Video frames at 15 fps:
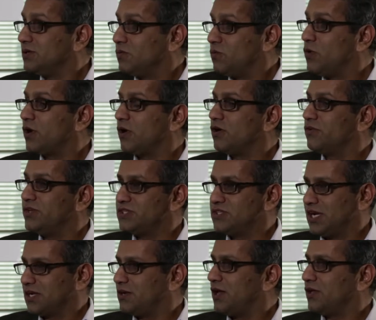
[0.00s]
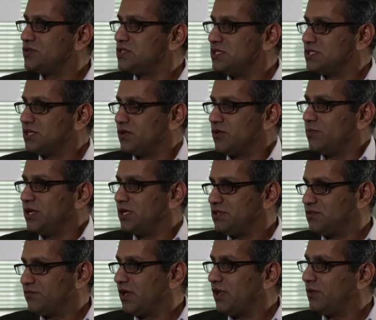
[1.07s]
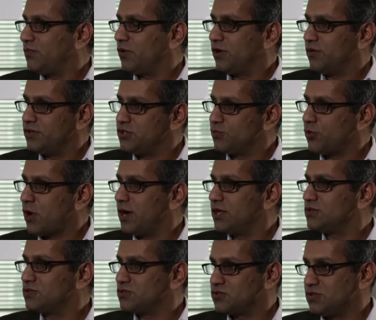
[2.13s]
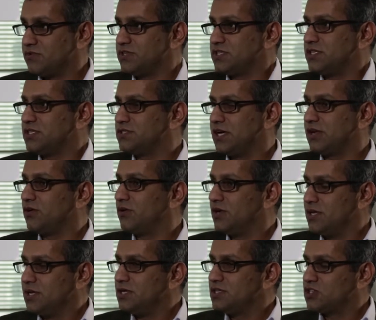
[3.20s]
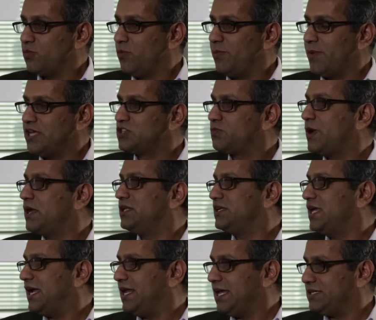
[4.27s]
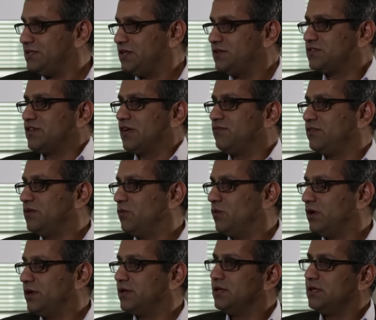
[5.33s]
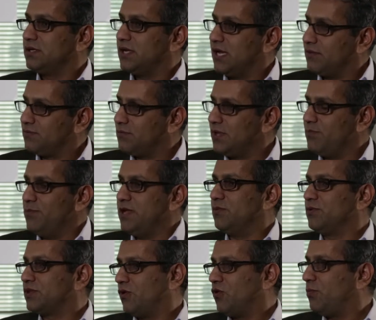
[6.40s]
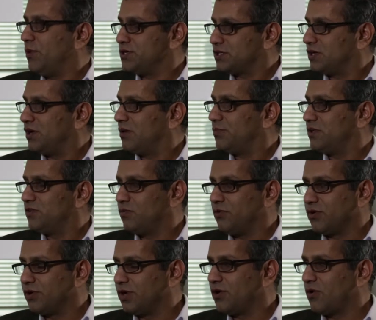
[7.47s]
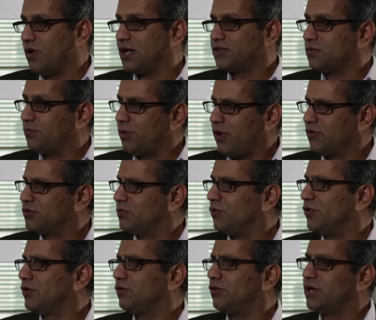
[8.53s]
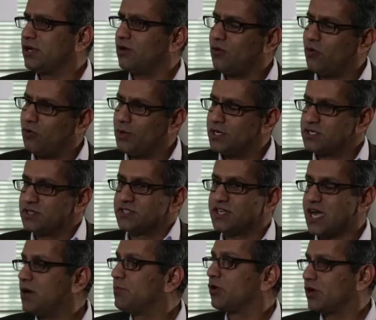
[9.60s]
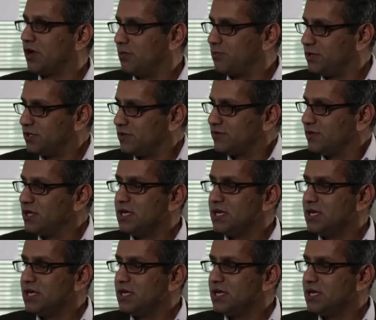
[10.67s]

What are these technologies that are being developed? What are these products and services that are... So we may spend a day at 1871 and meet with a whole bunch of companies. We're going to go out to Baltimore and look at a whole bunch of cyber companies.